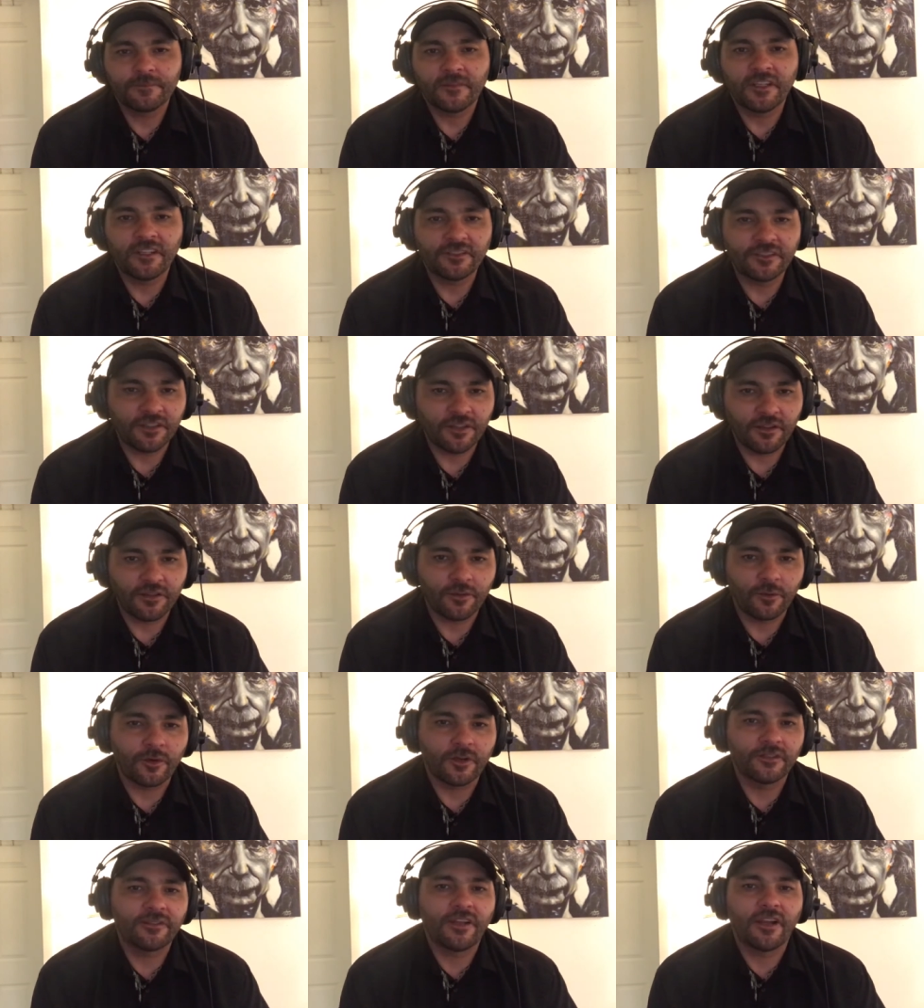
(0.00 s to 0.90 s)
He's an
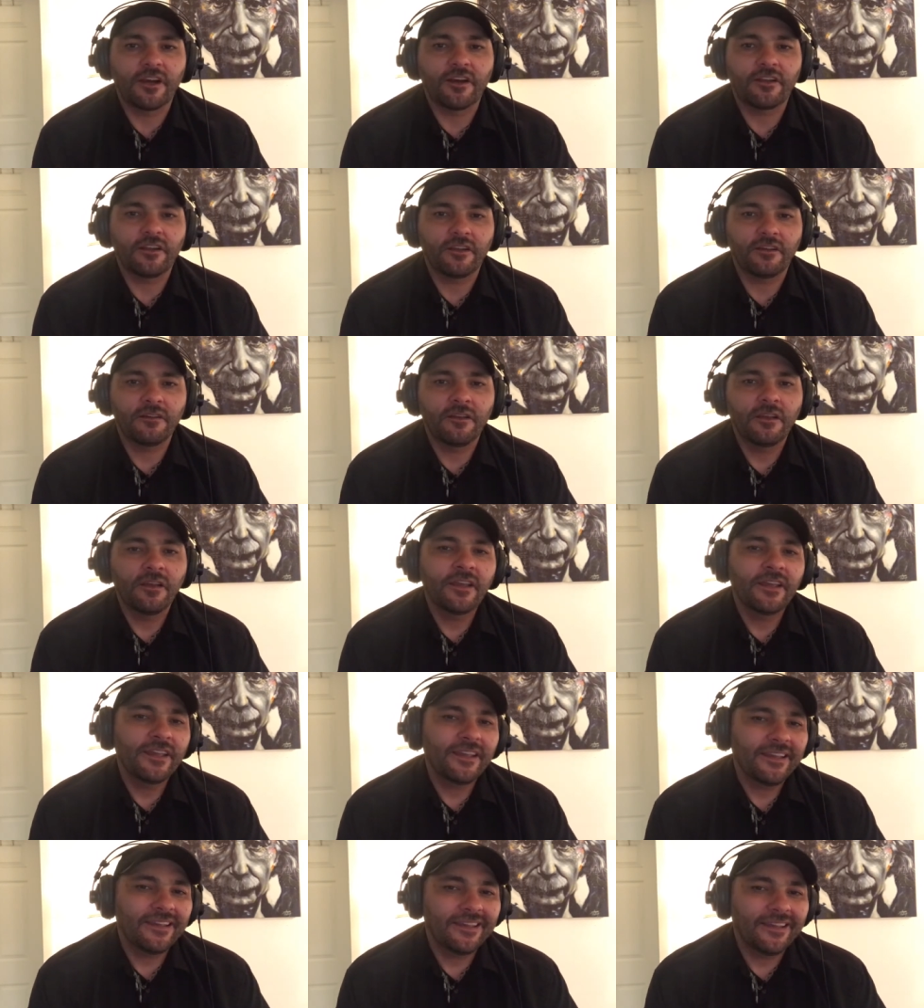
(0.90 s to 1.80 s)
authoritarian.
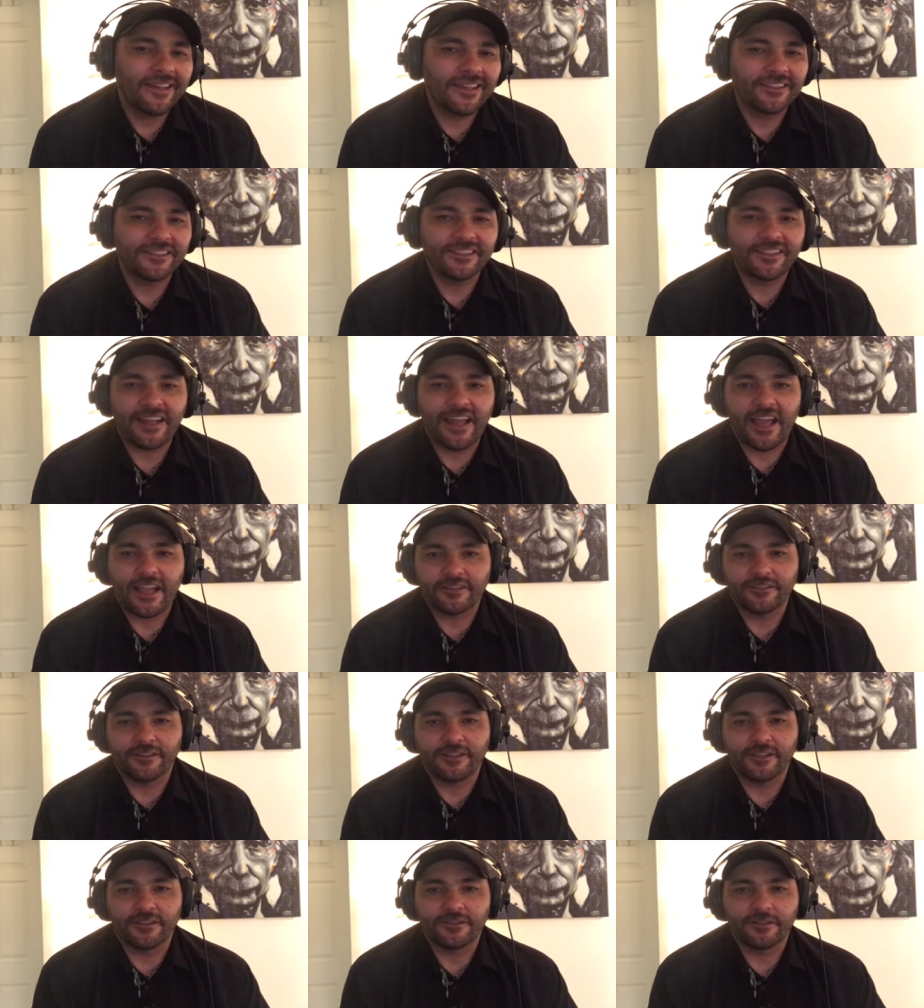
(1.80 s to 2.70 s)
He's an
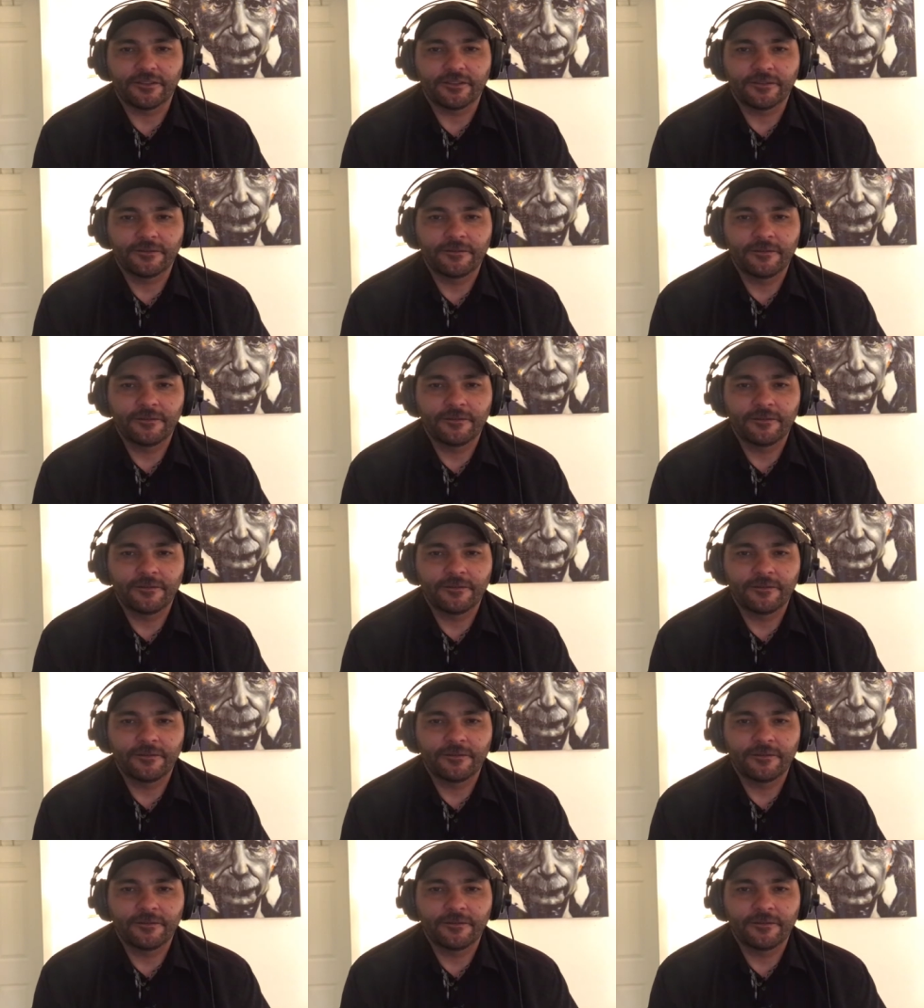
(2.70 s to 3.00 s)
ass kisser.